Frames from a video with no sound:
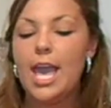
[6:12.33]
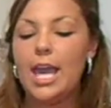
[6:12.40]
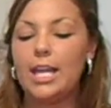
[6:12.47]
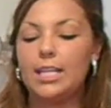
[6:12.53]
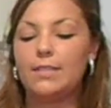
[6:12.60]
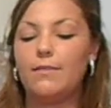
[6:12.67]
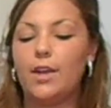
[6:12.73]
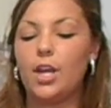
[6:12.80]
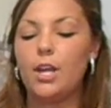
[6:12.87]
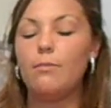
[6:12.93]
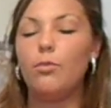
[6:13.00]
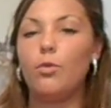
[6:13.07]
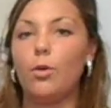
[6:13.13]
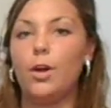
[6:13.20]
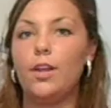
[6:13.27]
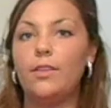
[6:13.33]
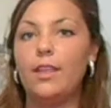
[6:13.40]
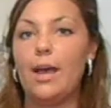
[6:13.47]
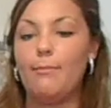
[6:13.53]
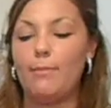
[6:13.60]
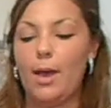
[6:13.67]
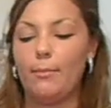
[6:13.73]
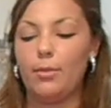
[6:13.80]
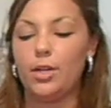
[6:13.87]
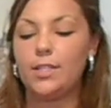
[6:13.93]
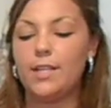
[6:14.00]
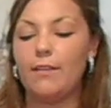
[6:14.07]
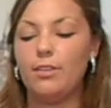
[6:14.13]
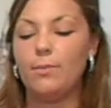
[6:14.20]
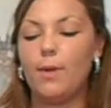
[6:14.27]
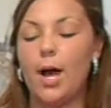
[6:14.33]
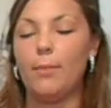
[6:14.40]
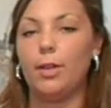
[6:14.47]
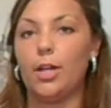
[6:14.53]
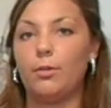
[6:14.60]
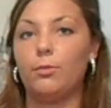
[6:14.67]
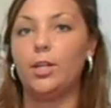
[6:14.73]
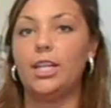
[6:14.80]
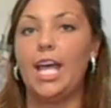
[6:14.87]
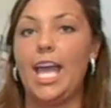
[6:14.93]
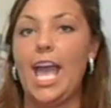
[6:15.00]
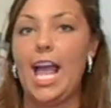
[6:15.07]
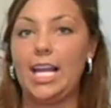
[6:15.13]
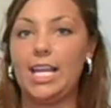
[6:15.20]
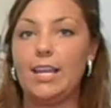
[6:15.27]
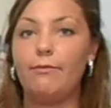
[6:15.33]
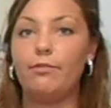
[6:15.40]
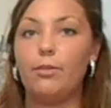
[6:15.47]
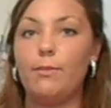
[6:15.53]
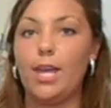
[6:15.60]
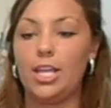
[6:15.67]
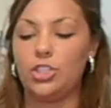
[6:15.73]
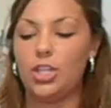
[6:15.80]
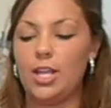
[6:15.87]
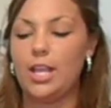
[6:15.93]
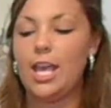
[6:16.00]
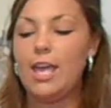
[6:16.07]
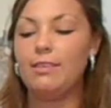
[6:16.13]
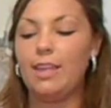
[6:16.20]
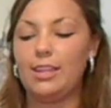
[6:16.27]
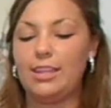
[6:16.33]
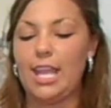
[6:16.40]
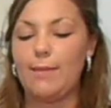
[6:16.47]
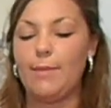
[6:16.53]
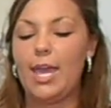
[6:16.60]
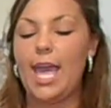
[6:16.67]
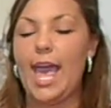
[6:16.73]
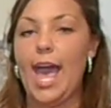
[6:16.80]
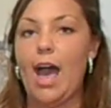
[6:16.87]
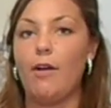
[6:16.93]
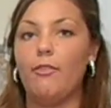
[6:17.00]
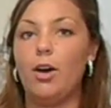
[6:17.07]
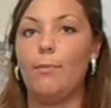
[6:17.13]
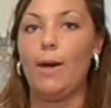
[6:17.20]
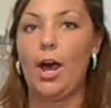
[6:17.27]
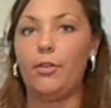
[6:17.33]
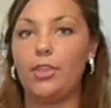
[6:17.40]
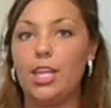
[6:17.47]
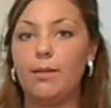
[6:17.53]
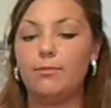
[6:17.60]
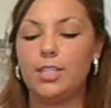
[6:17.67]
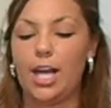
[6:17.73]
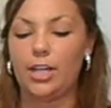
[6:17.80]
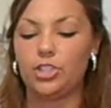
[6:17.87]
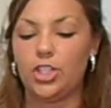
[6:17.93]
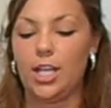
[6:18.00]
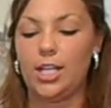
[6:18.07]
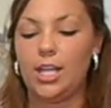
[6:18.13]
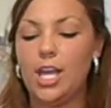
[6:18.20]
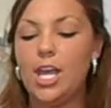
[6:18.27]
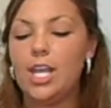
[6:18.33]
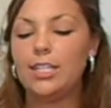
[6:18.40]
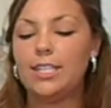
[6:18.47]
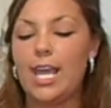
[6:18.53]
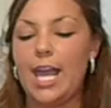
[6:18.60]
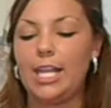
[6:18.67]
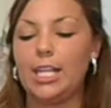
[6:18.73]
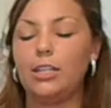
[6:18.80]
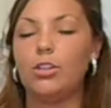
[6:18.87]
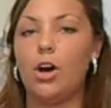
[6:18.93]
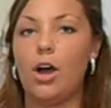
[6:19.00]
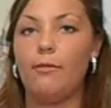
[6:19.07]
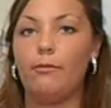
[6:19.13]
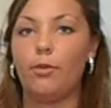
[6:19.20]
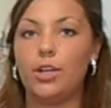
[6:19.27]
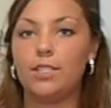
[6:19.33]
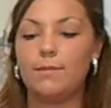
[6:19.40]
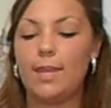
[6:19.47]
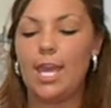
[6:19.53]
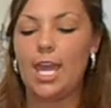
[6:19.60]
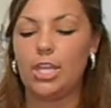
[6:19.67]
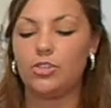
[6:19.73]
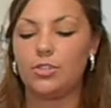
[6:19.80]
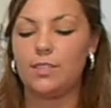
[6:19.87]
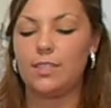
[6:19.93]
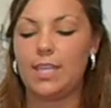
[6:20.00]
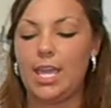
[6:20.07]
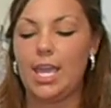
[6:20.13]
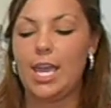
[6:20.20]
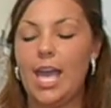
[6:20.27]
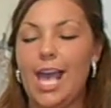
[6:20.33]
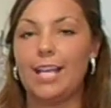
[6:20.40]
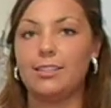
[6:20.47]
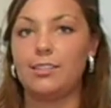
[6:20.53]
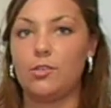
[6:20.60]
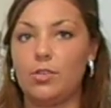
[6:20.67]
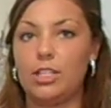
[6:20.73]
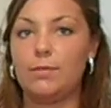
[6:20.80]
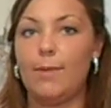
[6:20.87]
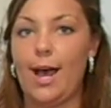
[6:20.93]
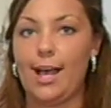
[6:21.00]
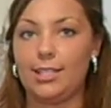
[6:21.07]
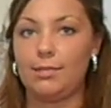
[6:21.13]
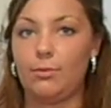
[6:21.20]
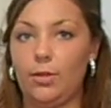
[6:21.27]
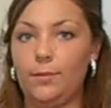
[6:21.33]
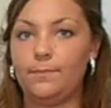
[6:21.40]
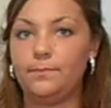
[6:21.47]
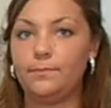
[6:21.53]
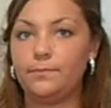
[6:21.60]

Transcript: It is very important that members of the public relay any information that they may have about the abduction to any law enforcement agency as soon as possible.